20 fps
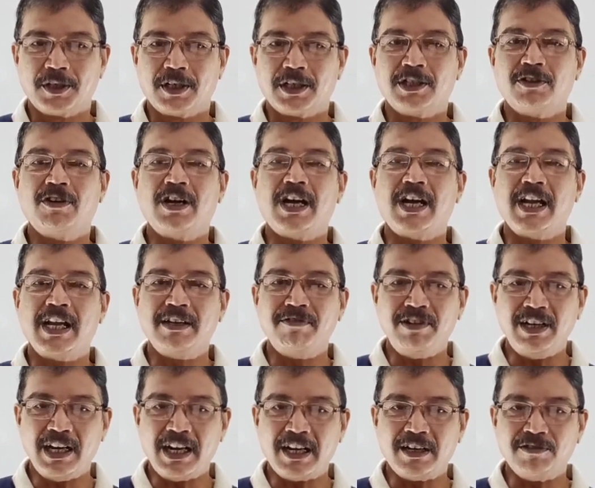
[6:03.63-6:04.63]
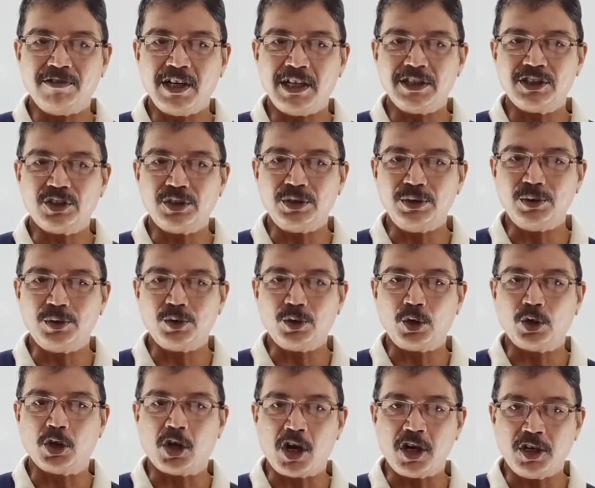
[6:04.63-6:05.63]
Now I will advise you
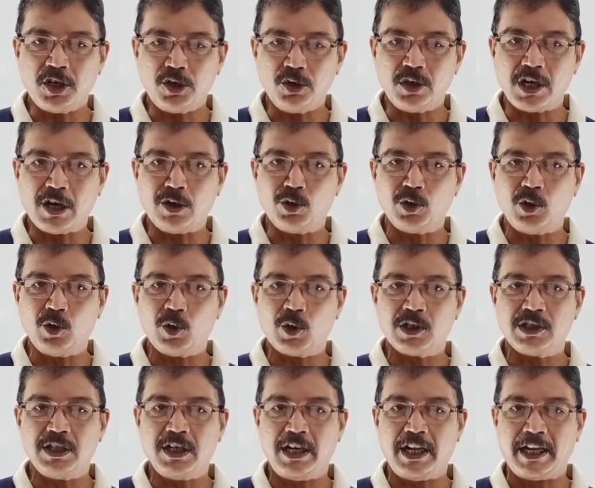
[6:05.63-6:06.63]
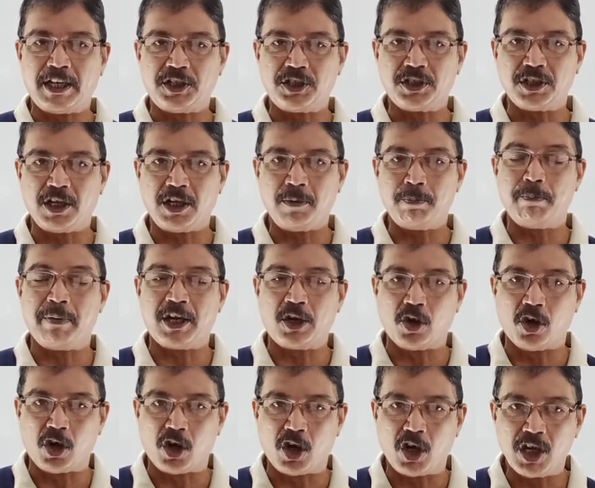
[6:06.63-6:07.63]
not to download the lecture
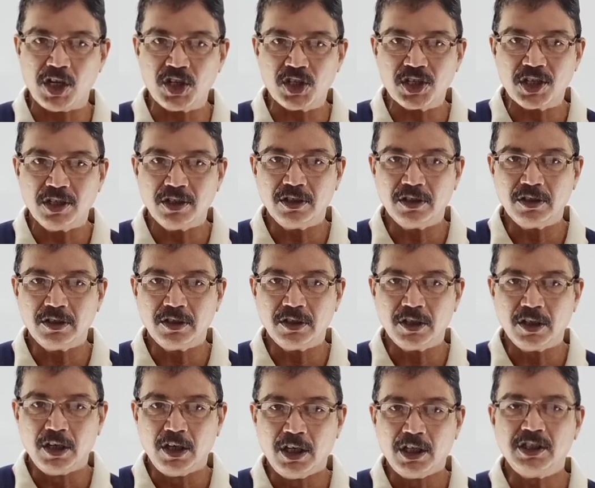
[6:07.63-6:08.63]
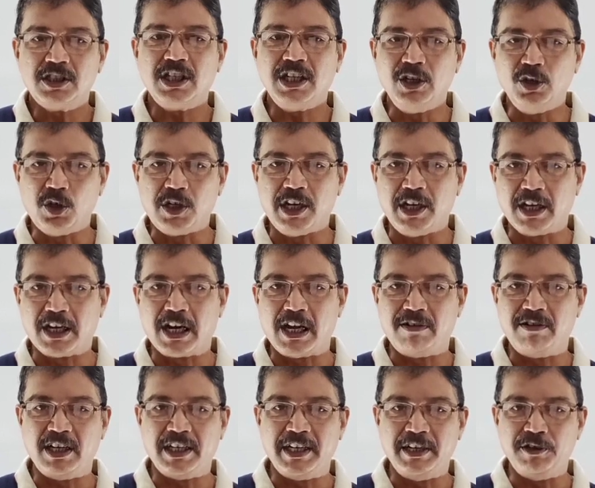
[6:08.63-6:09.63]
because, see, look here, I
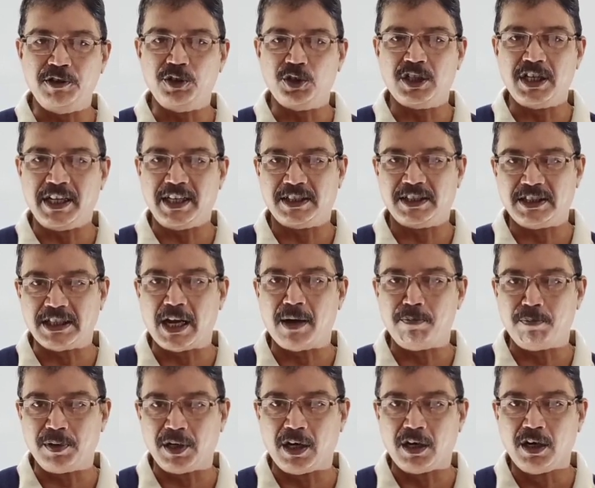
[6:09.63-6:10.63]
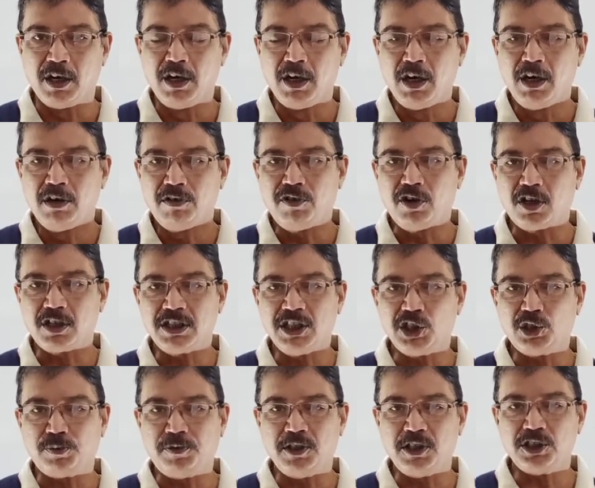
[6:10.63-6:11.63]
will give you the example. For
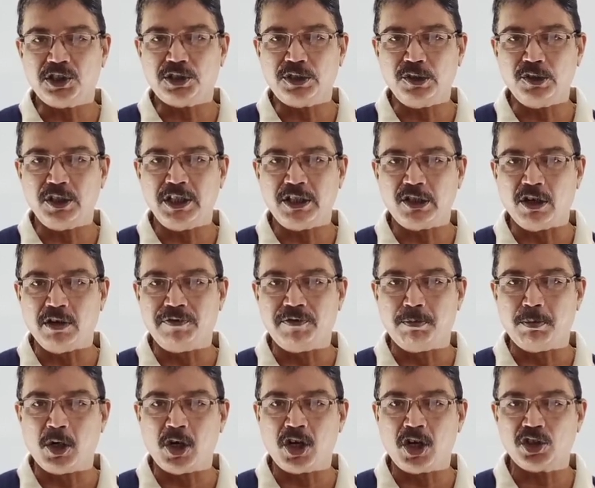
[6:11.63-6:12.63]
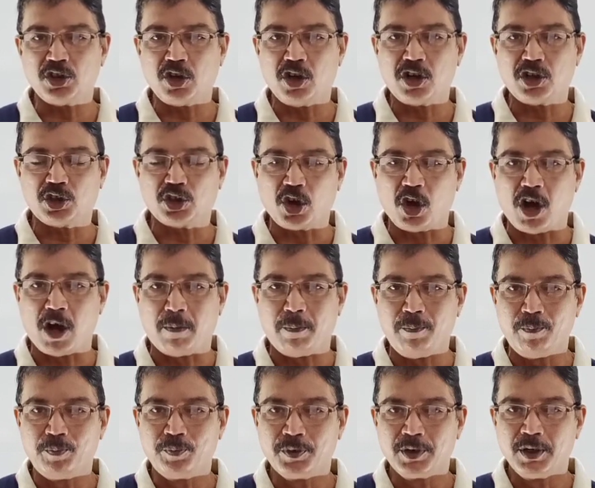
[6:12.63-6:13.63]
this first unit of Moss or
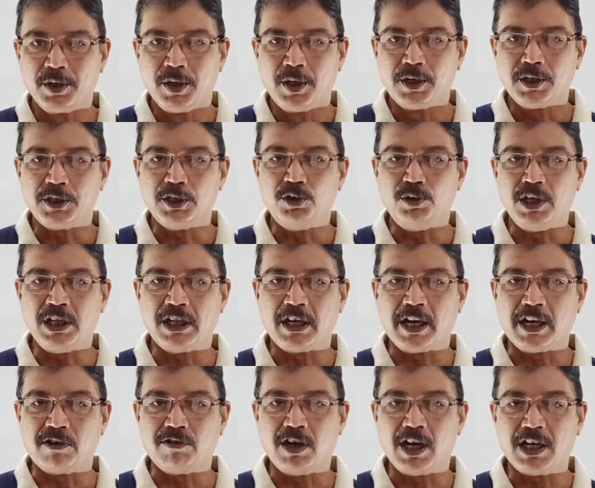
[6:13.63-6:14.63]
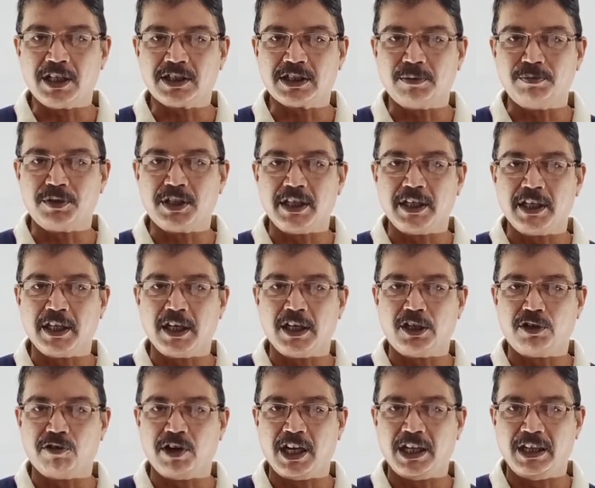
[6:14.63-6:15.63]
Psalm, you will require something
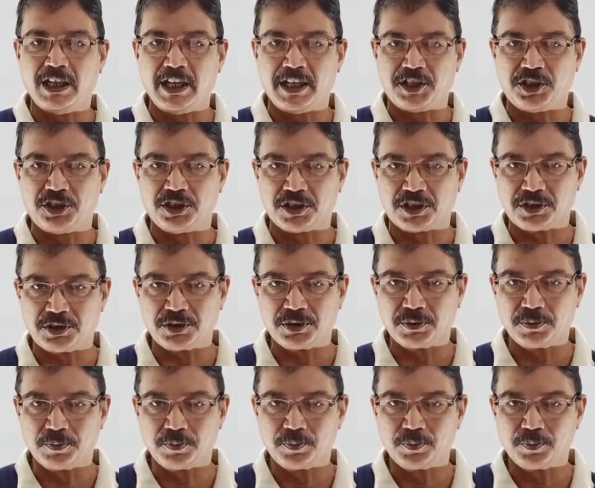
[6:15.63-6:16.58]
12 lectures.